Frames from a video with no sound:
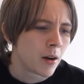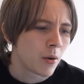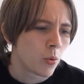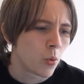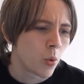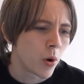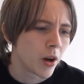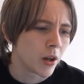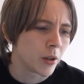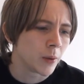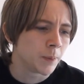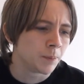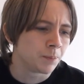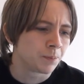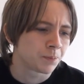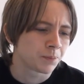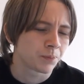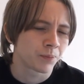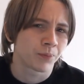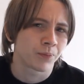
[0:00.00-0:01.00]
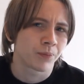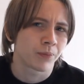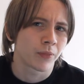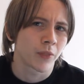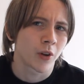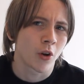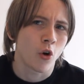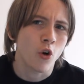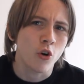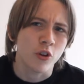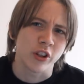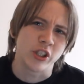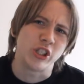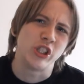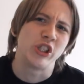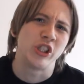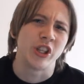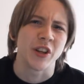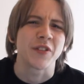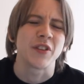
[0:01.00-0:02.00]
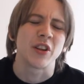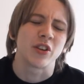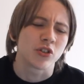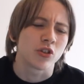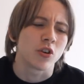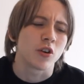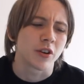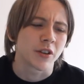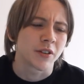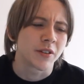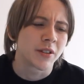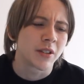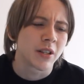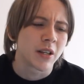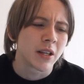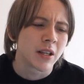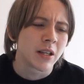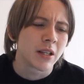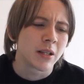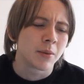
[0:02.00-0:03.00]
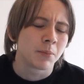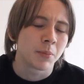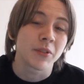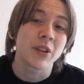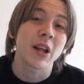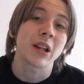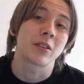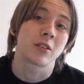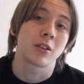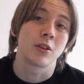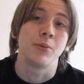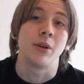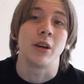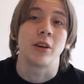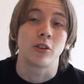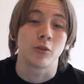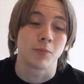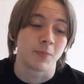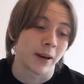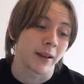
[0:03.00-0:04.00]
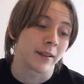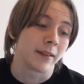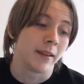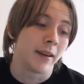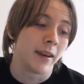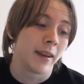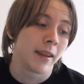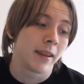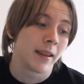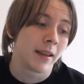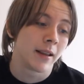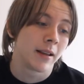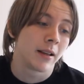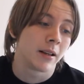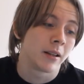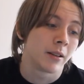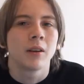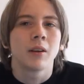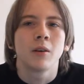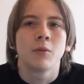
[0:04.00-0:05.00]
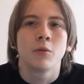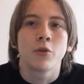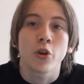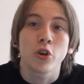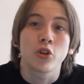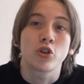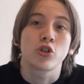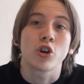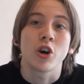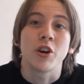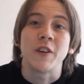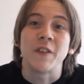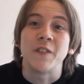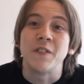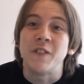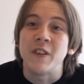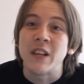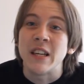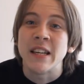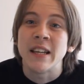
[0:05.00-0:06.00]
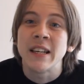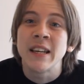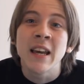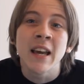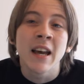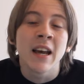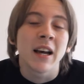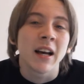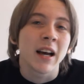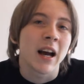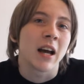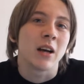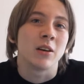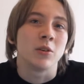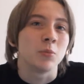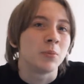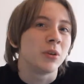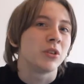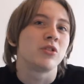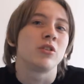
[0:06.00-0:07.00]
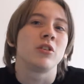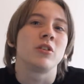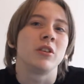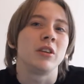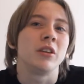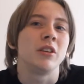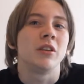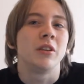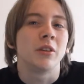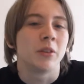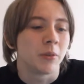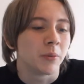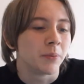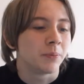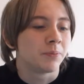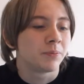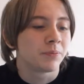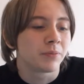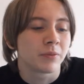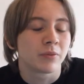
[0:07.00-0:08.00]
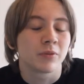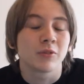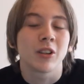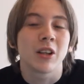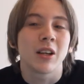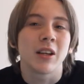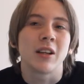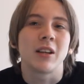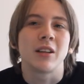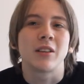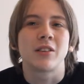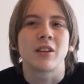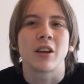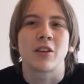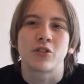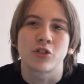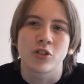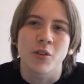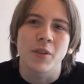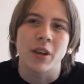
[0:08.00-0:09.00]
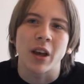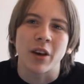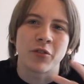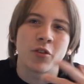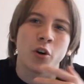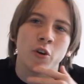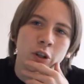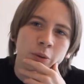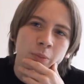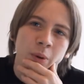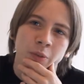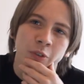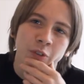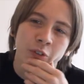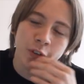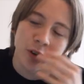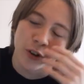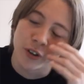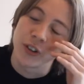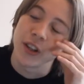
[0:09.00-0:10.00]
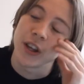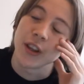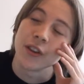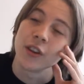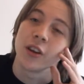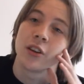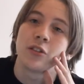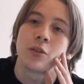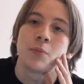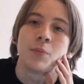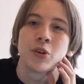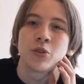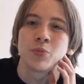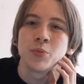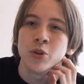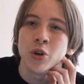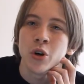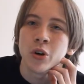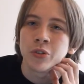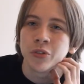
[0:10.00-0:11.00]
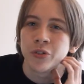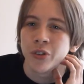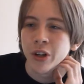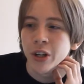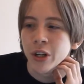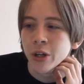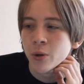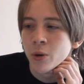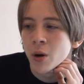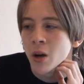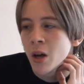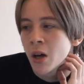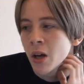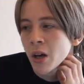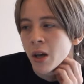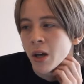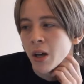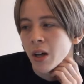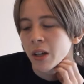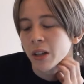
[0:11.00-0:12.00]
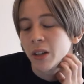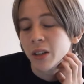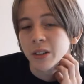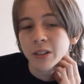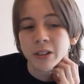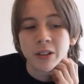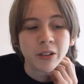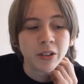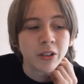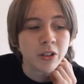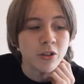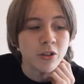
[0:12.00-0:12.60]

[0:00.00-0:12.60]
Well, all the shit that's on it, but that's to be expected. Without sounding vague, I will basically, you know, it's something I've talked about before in 10 Things That Piss Me Off video, and